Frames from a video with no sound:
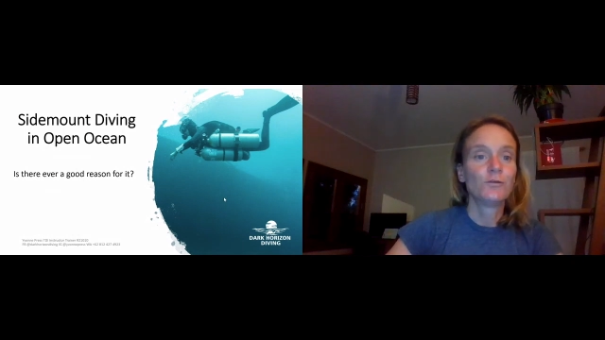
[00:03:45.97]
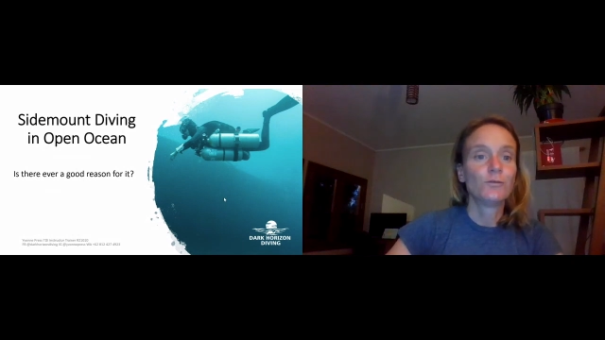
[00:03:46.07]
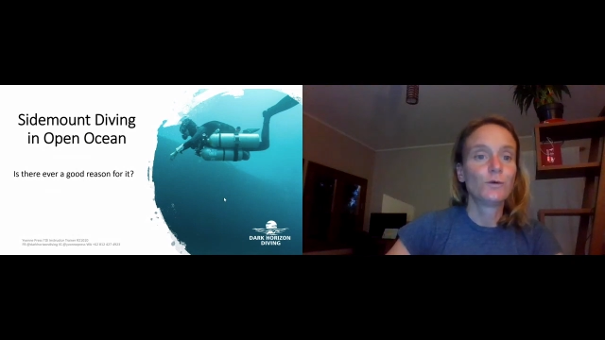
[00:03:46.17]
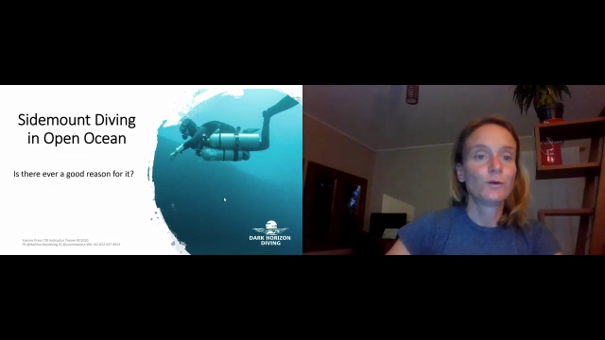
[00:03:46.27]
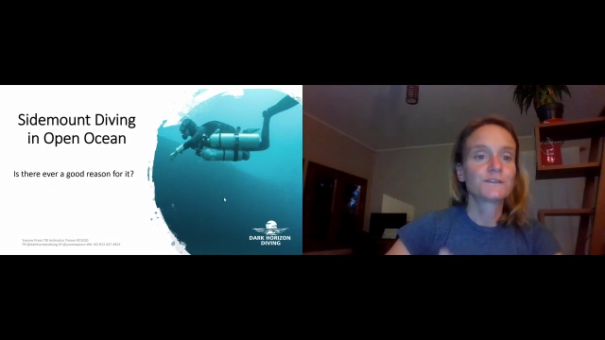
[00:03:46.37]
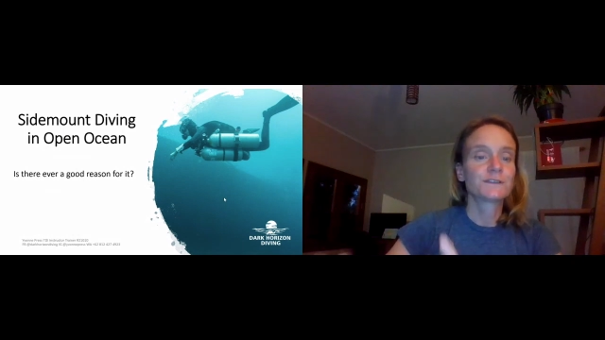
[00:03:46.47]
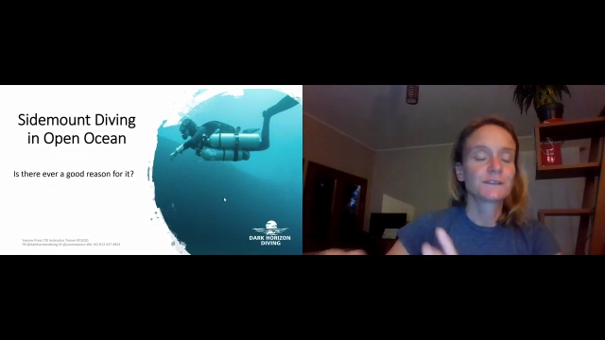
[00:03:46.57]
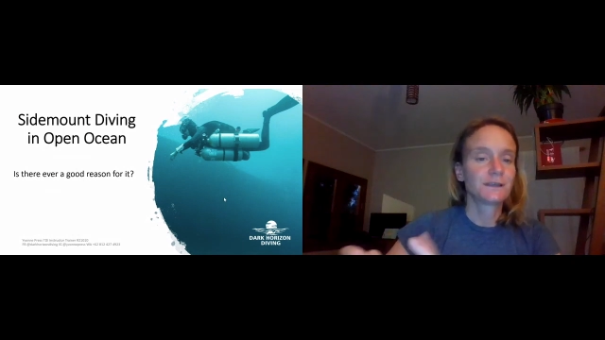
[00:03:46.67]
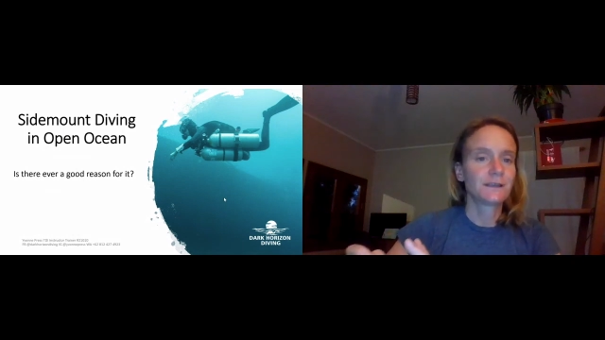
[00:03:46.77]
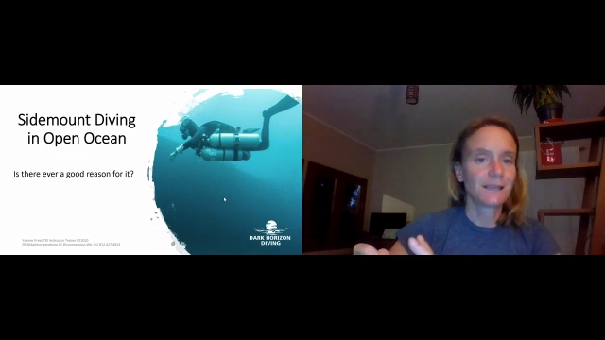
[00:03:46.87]
was
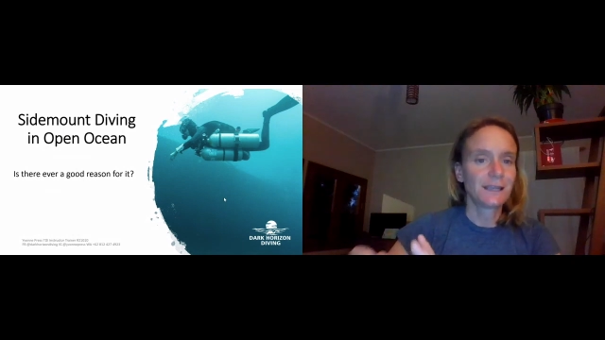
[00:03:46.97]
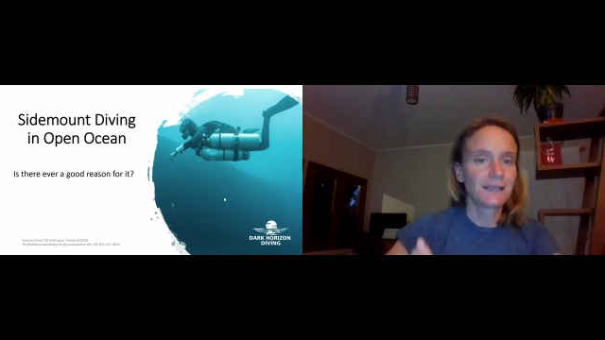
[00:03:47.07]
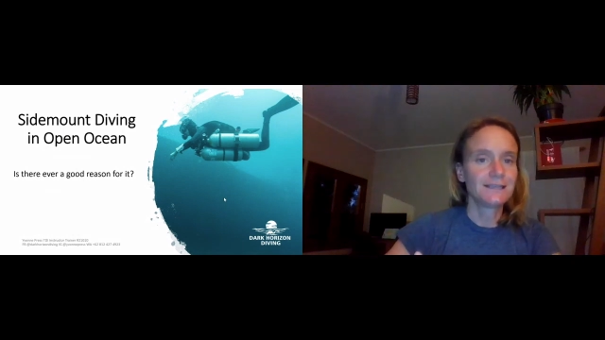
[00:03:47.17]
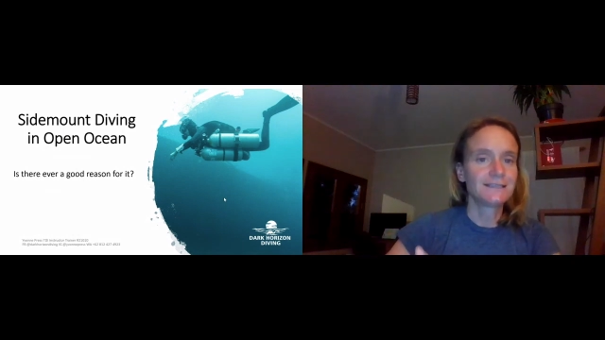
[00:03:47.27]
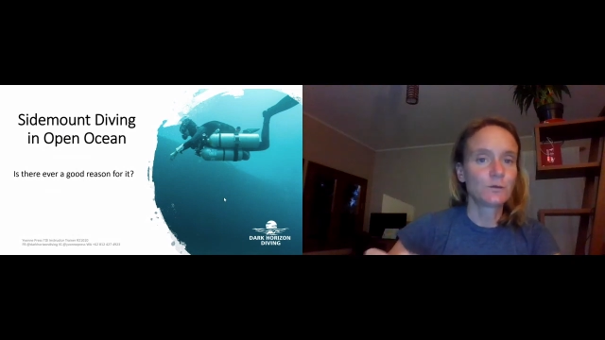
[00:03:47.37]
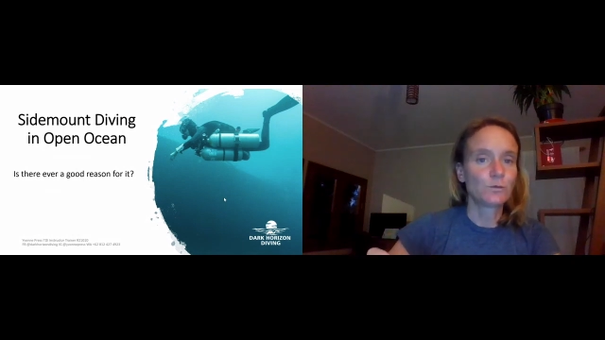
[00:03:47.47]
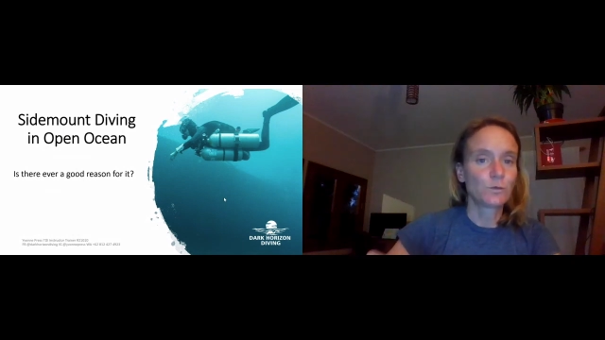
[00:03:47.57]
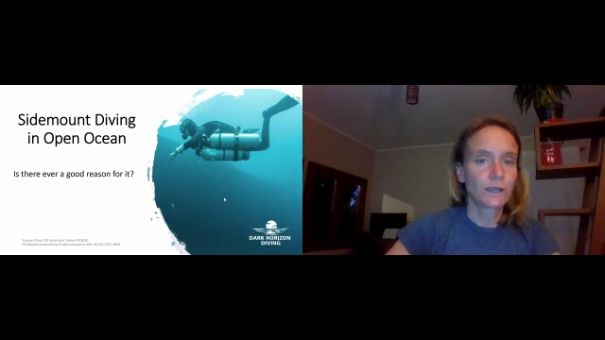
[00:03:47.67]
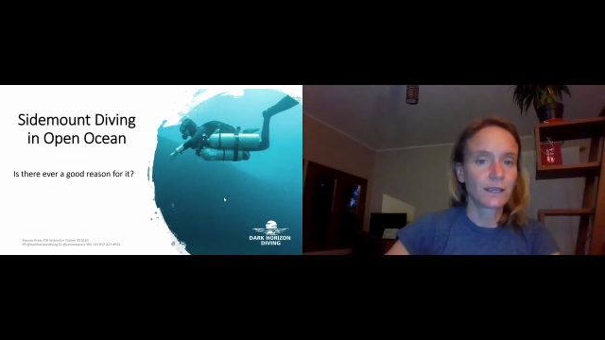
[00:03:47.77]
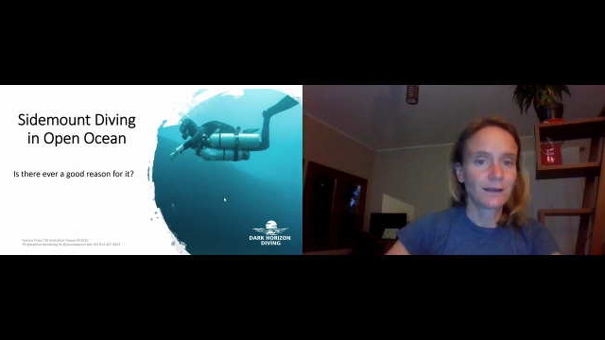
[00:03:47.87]
an easy
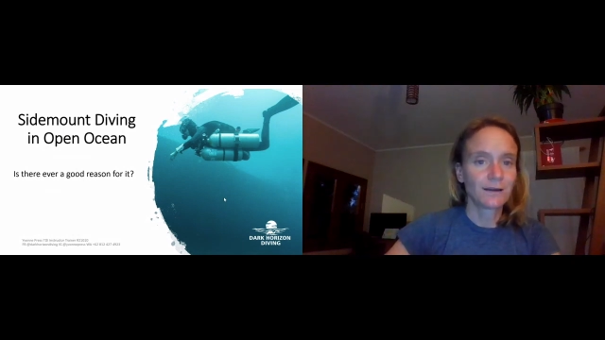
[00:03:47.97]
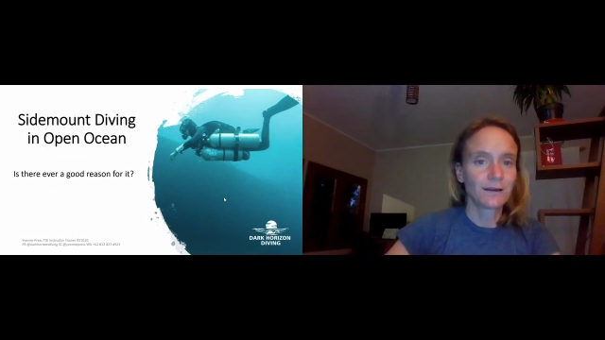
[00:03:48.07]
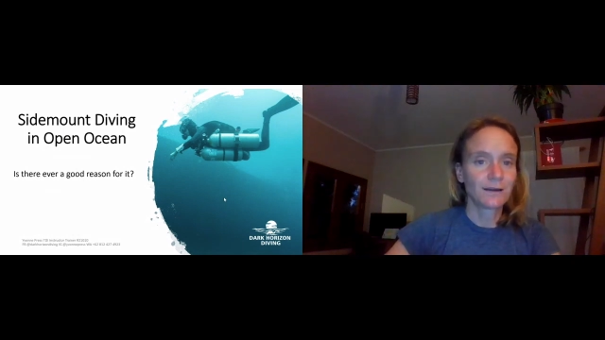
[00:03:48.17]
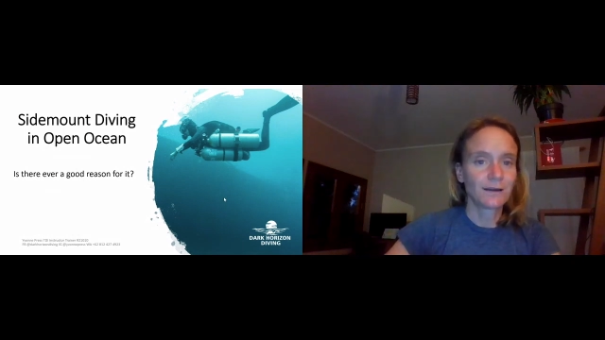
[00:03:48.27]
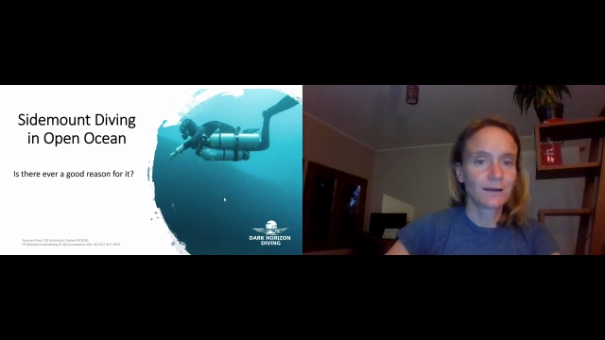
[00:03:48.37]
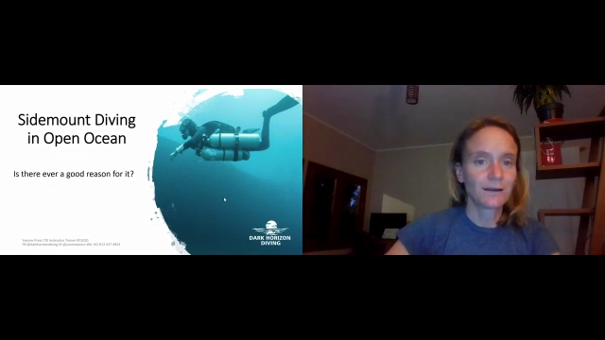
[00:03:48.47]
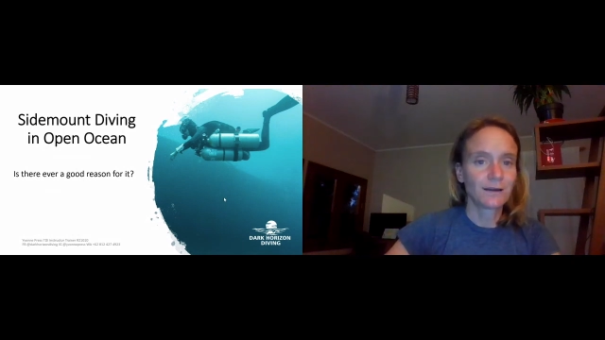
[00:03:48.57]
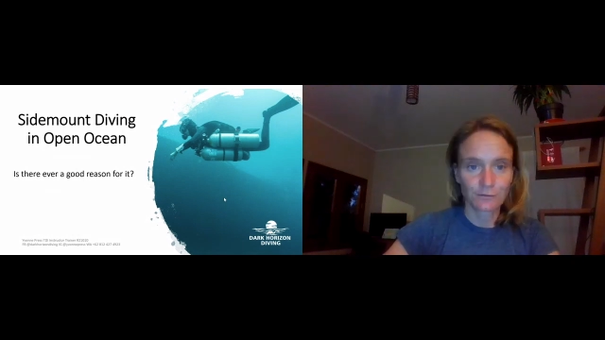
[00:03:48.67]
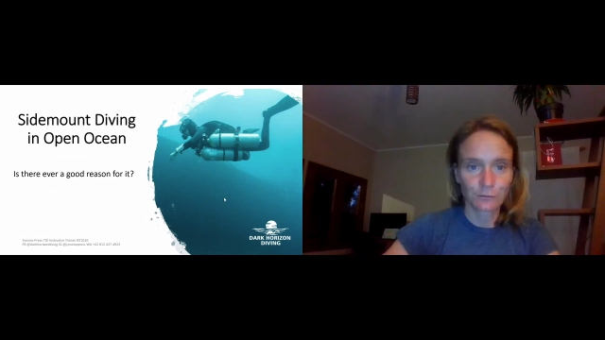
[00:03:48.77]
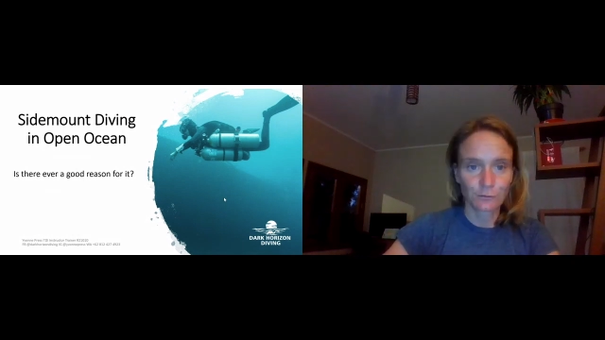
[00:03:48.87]
way of
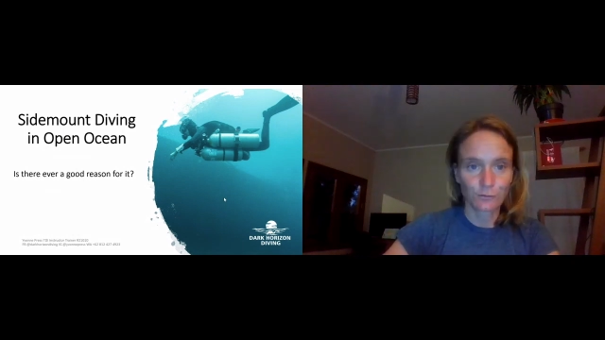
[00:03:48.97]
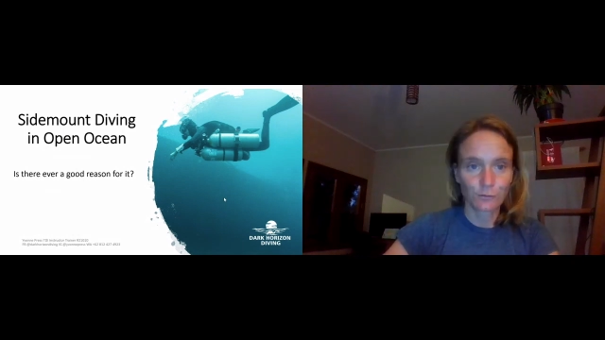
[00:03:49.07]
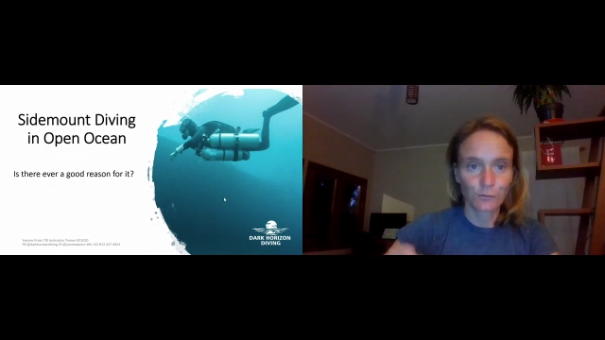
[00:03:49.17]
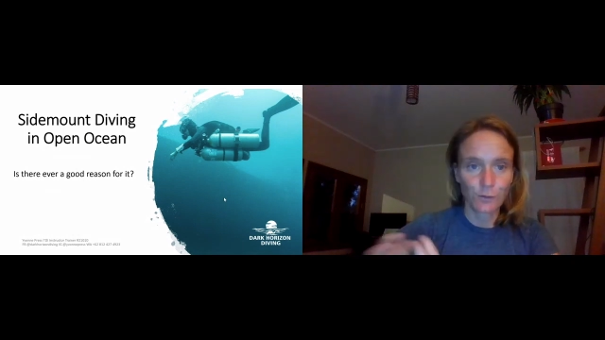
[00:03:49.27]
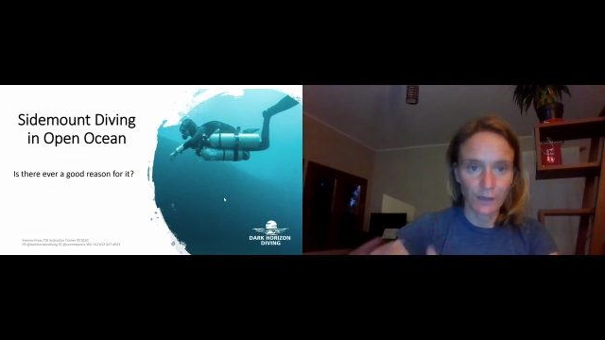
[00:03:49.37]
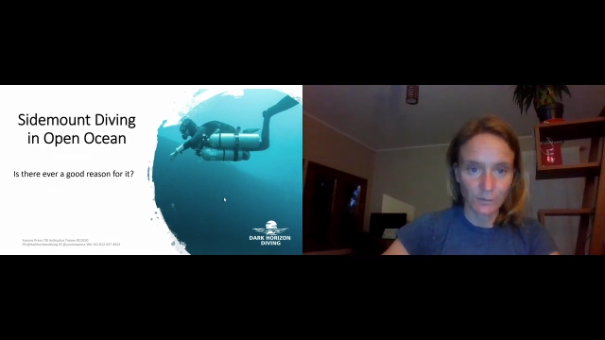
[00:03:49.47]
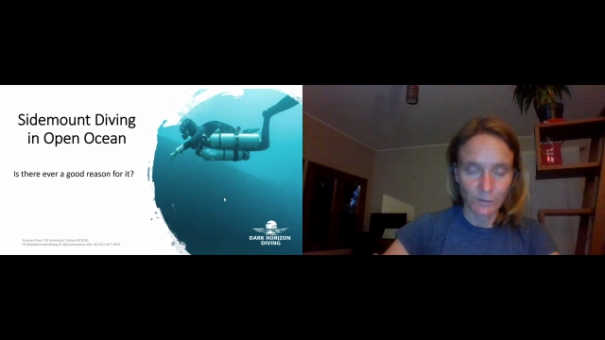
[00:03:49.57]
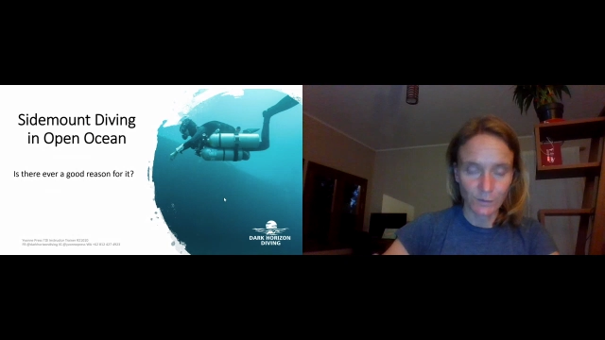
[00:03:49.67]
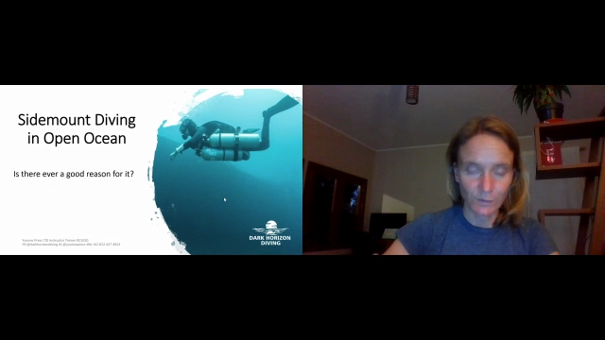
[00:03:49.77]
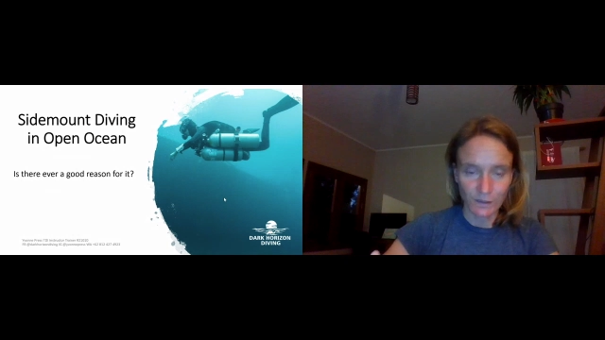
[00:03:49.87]
getting through the
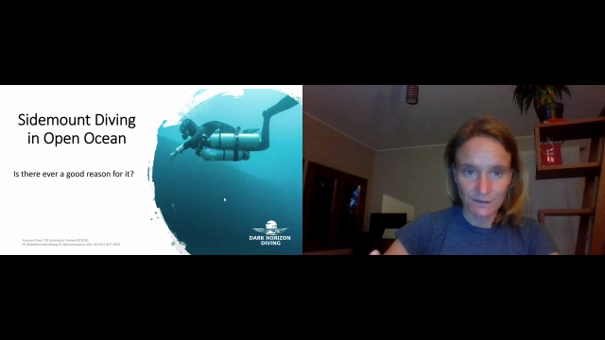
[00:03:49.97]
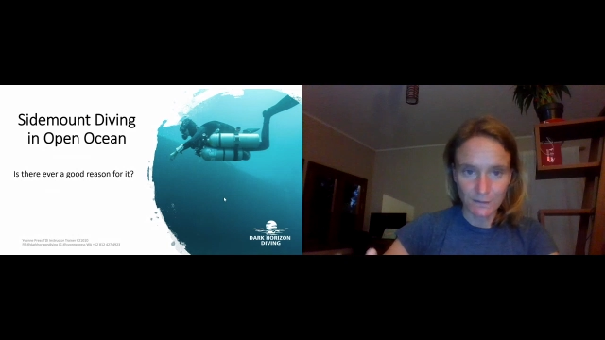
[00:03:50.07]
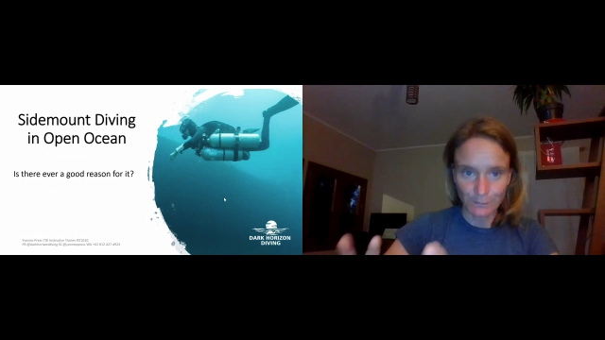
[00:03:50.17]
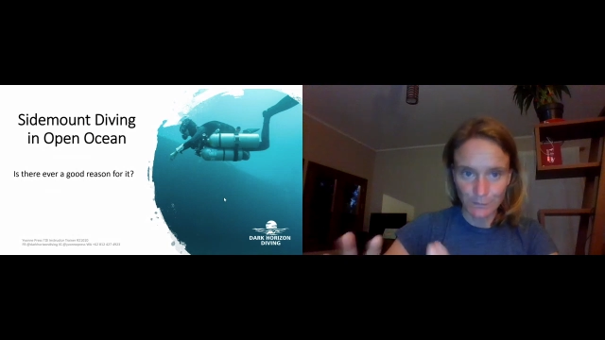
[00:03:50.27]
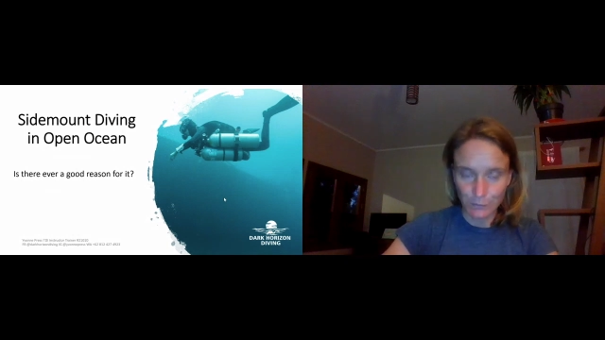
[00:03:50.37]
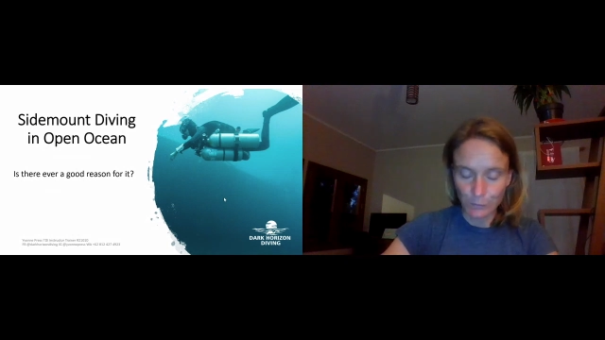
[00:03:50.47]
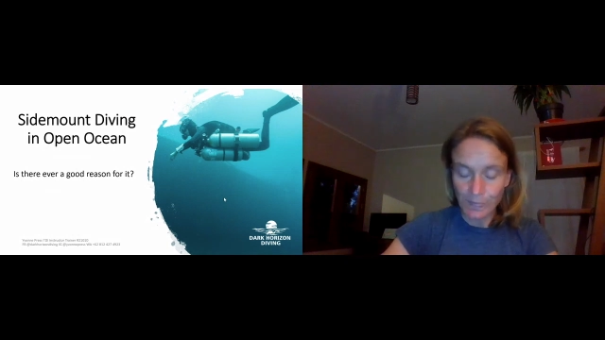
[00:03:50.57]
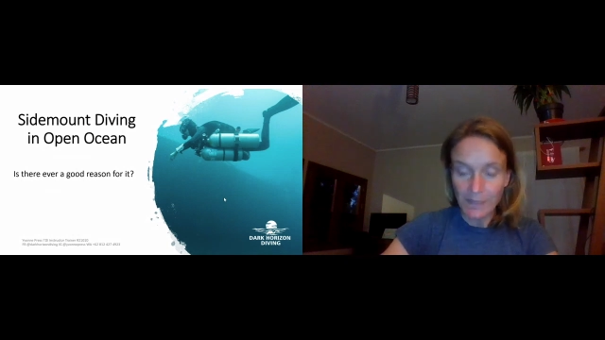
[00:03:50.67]
wet bits. So